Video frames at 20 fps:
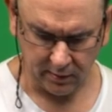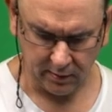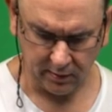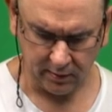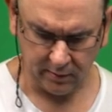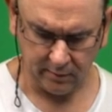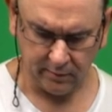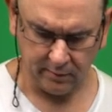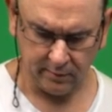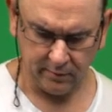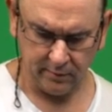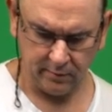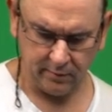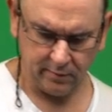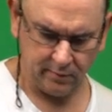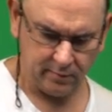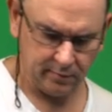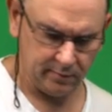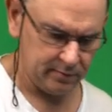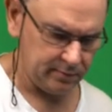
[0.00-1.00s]
um,
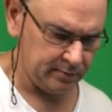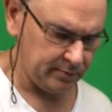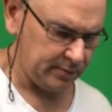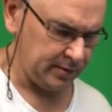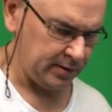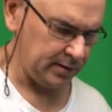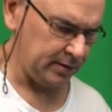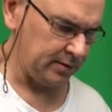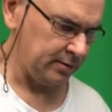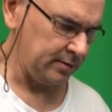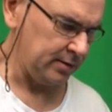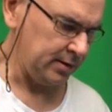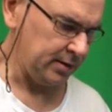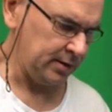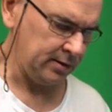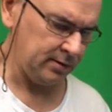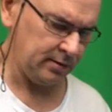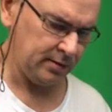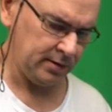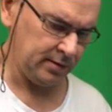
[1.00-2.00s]

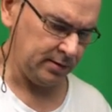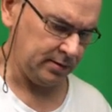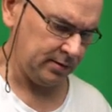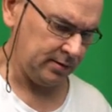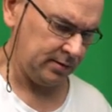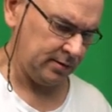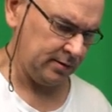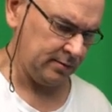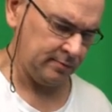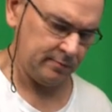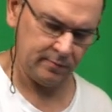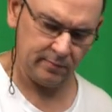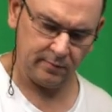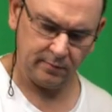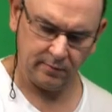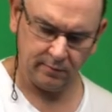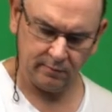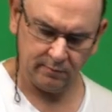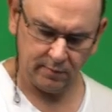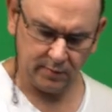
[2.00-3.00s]
then um,
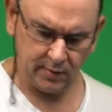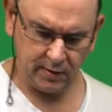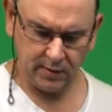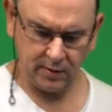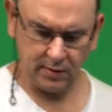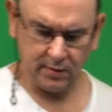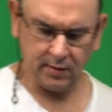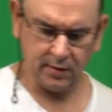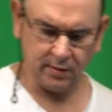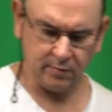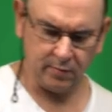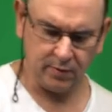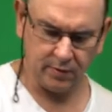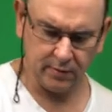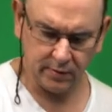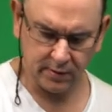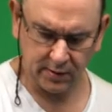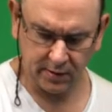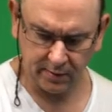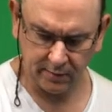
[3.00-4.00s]
I
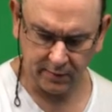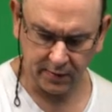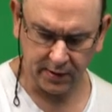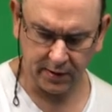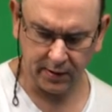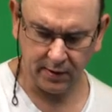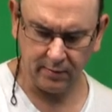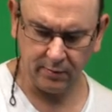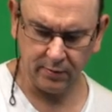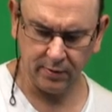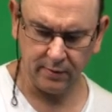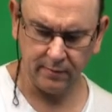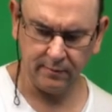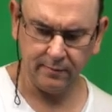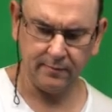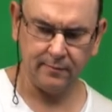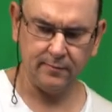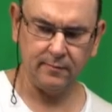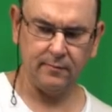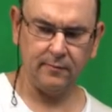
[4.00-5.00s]
bought some tape
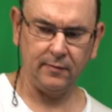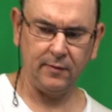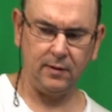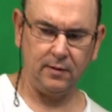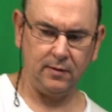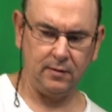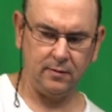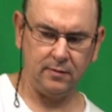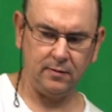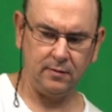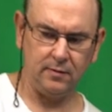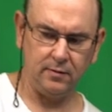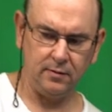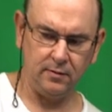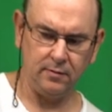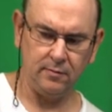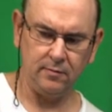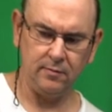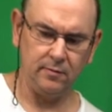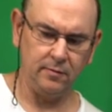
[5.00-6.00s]

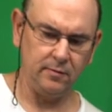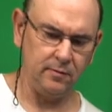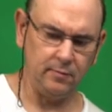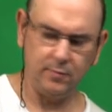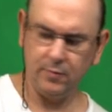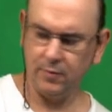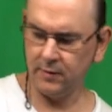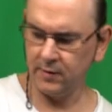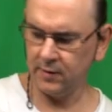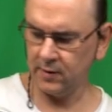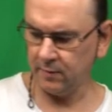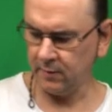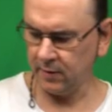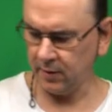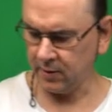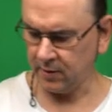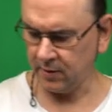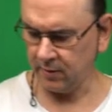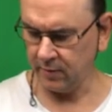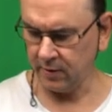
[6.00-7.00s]
to put some
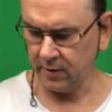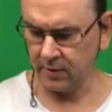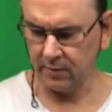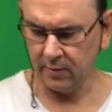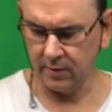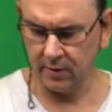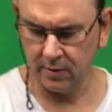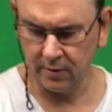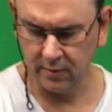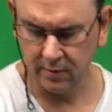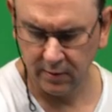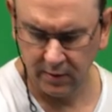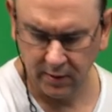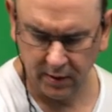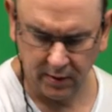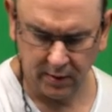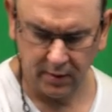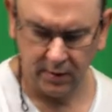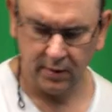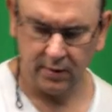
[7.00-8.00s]
extra because when you
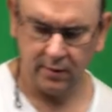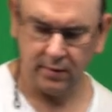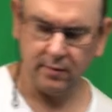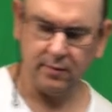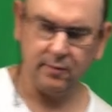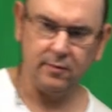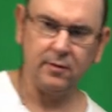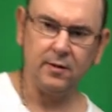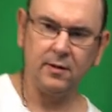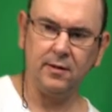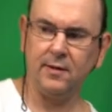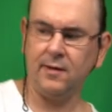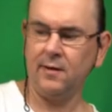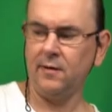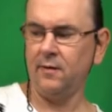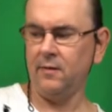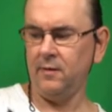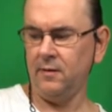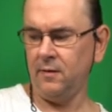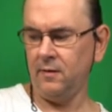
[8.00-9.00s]
you
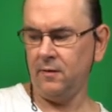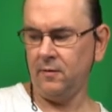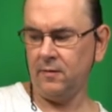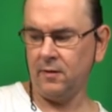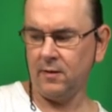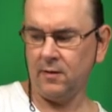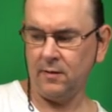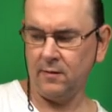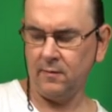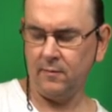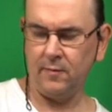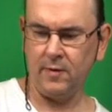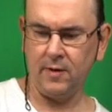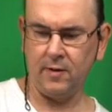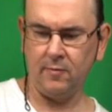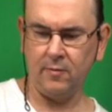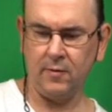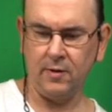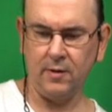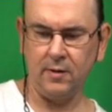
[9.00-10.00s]
connect the um,
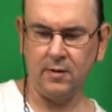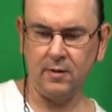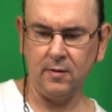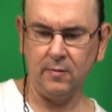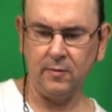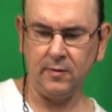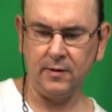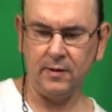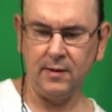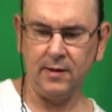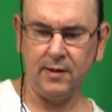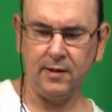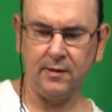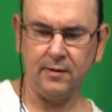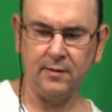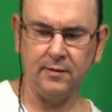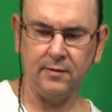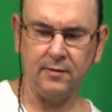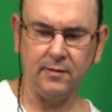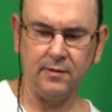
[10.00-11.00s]
network cable to that
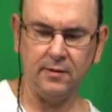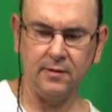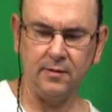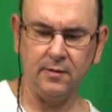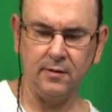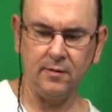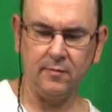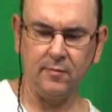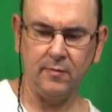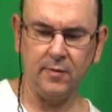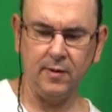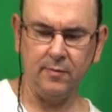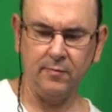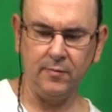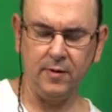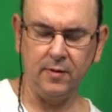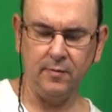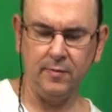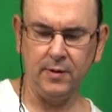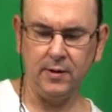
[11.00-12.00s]
then that's it might
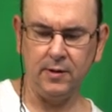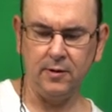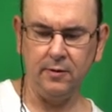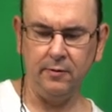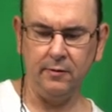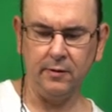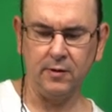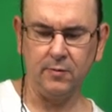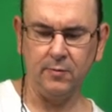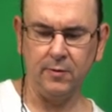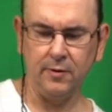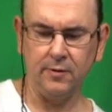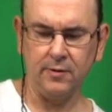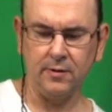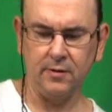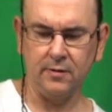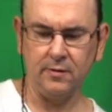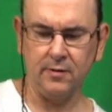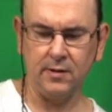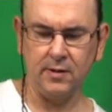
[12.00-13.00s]
be a bit too exposed
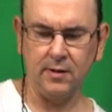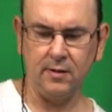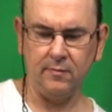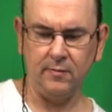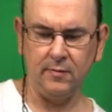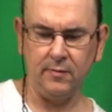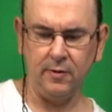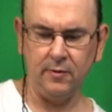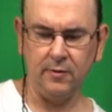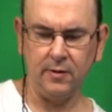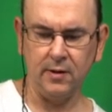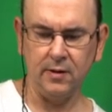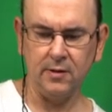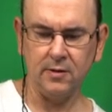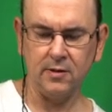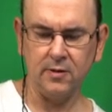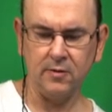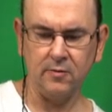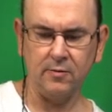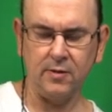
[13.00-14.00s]
so in some
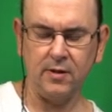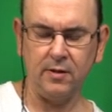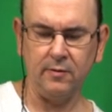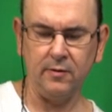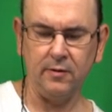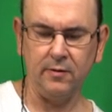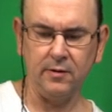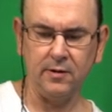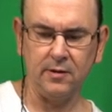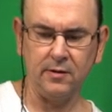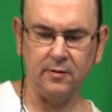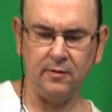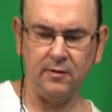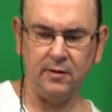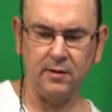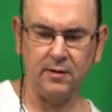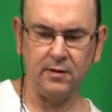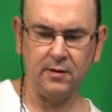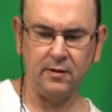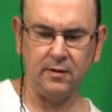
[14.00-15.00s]
locations where I'm going to install
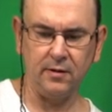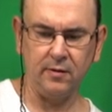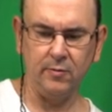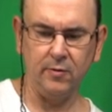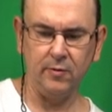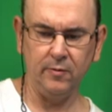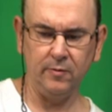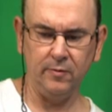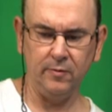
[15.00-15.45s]
it then I'm going to put